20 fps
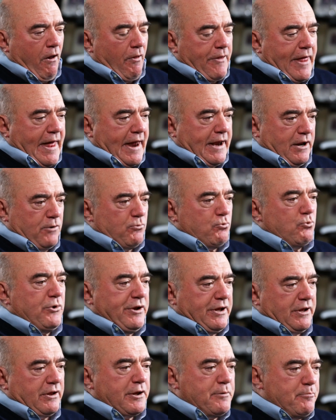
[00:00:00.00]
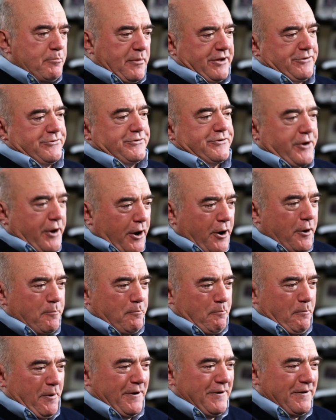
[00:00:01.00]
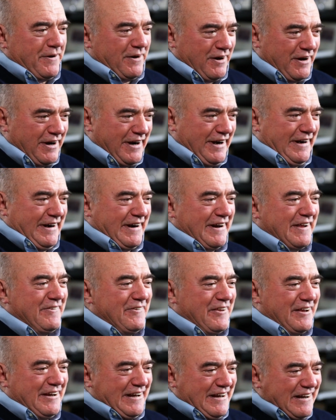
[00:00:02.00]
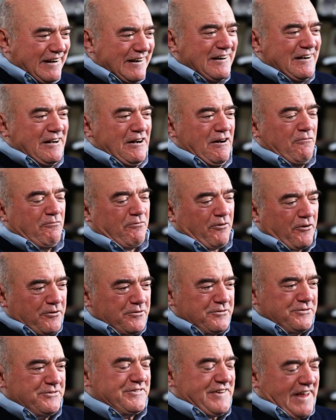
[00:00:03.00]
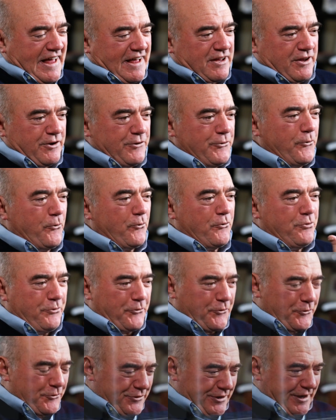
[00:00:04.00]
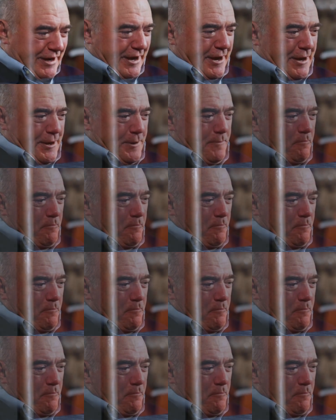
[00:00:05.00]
that had really messed up the first, second, or third time,